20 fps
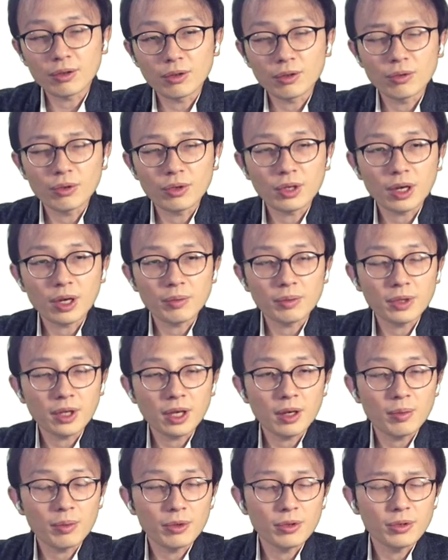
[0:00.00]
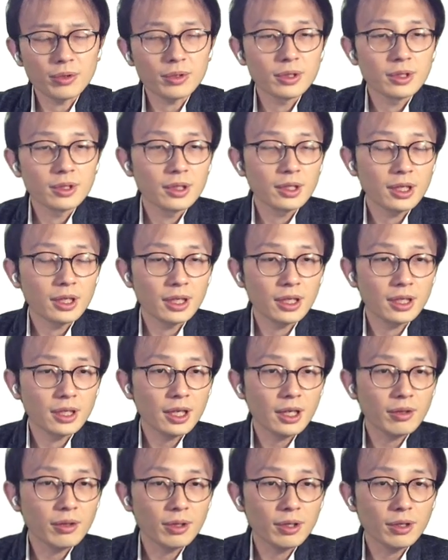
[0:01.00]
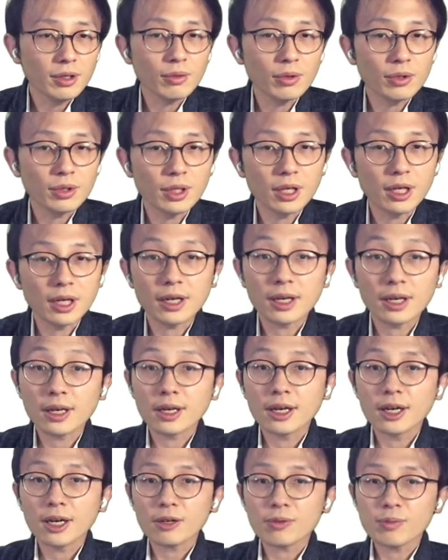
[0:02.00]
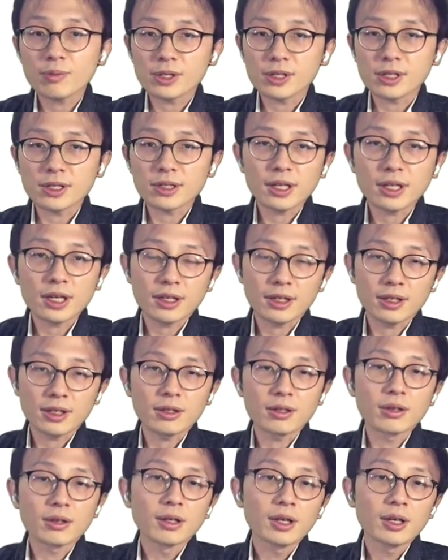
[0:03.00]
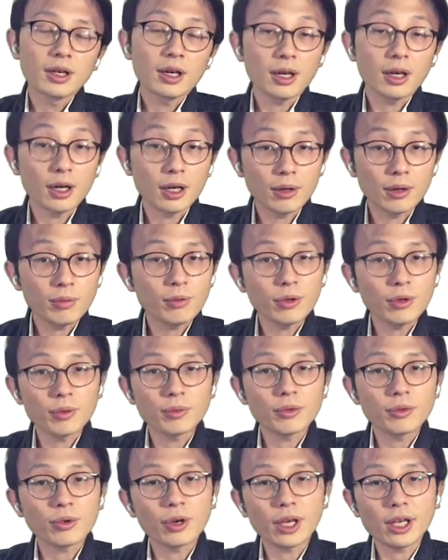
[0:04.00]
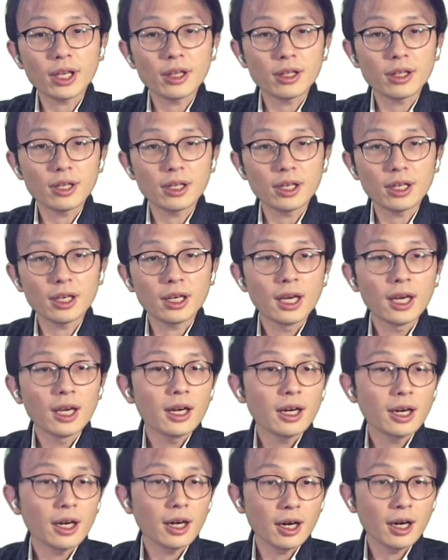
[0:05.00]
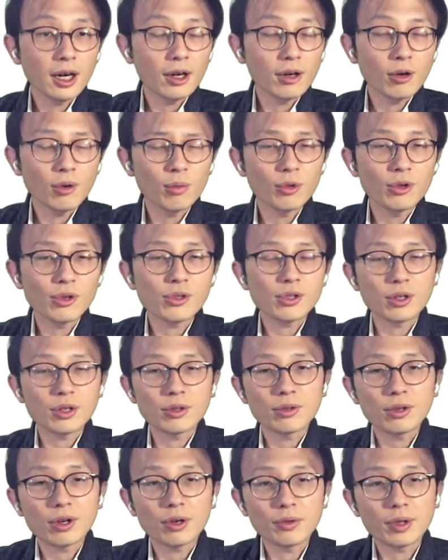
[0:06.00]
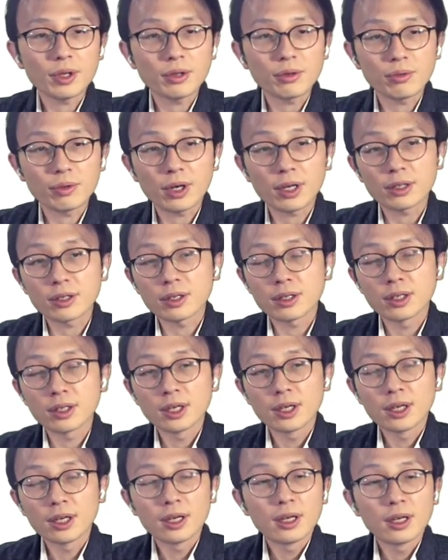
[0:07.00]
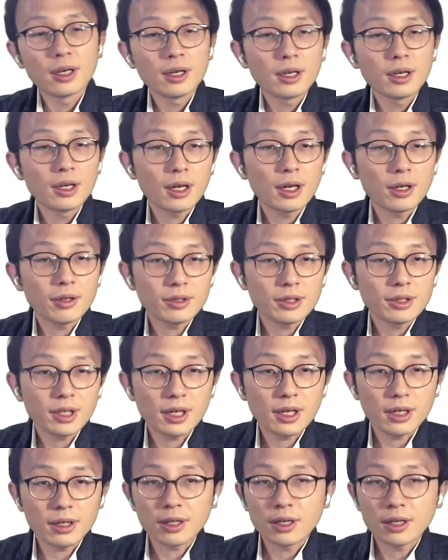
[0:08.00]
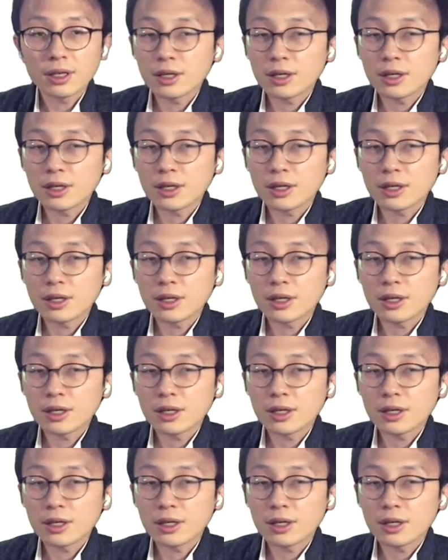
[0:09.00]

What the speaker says: the lookup tables technique for the FPGA circuit from training the convolutional neural network. And then